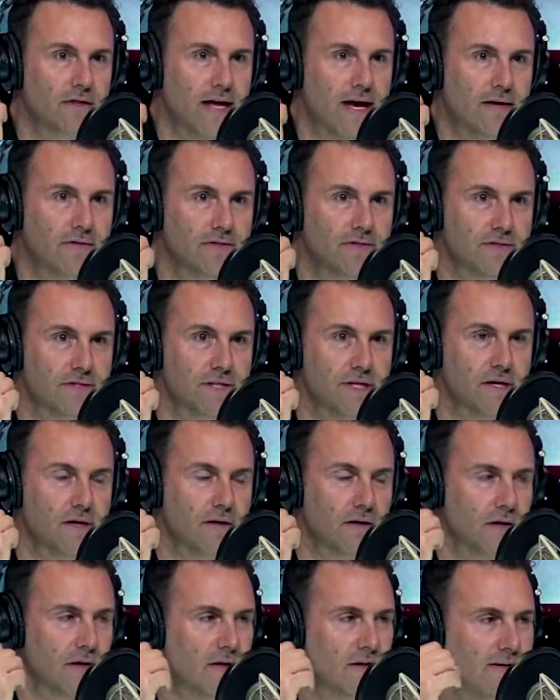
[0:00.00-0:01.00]
of thousands a
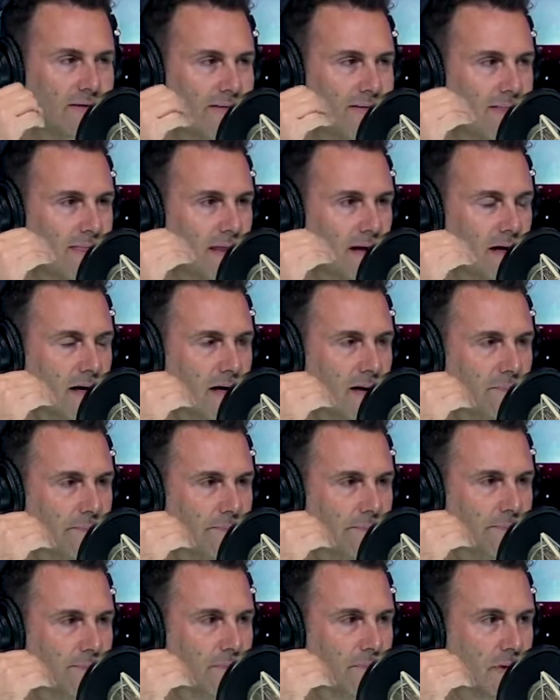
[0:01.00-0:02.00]
year. Um,